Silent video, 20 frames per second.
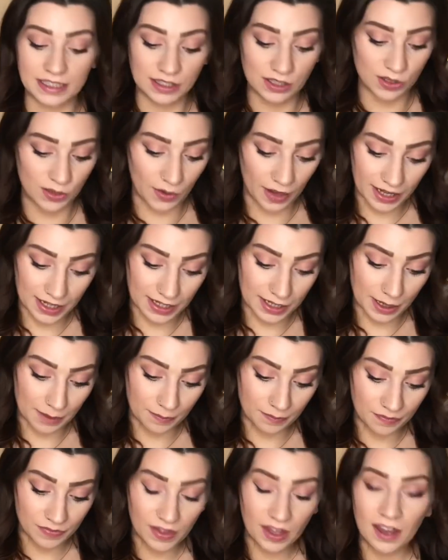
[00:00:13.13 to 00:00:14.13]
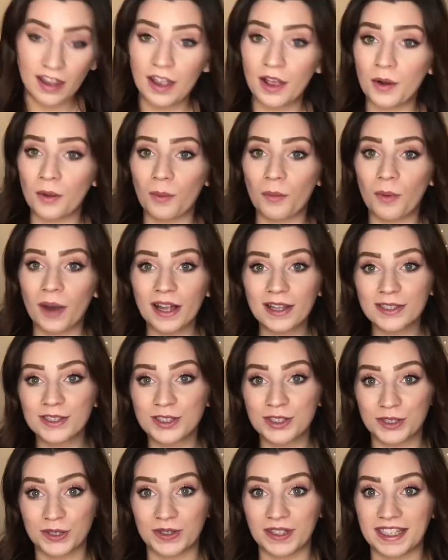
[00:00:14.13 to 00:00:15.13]
So I am well and
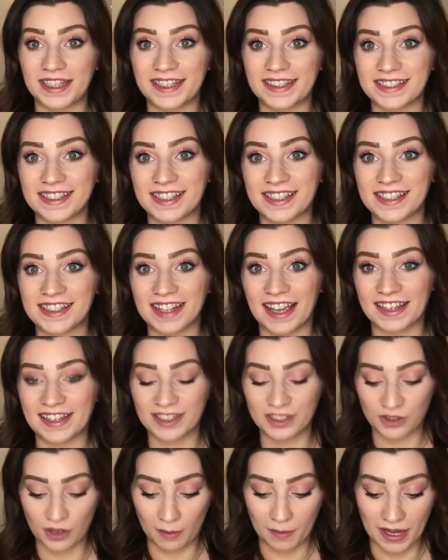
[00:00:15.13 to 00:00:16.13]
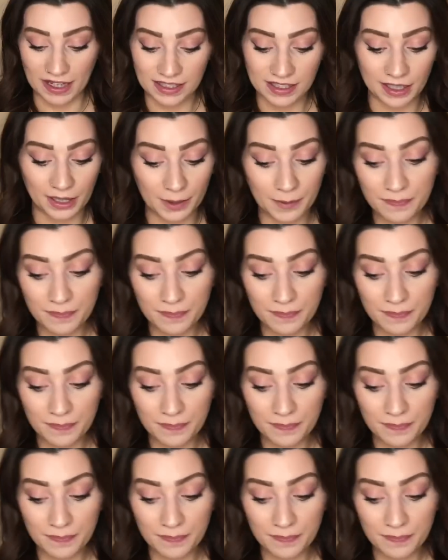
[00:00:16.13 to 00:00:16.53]
truly into the second trimester.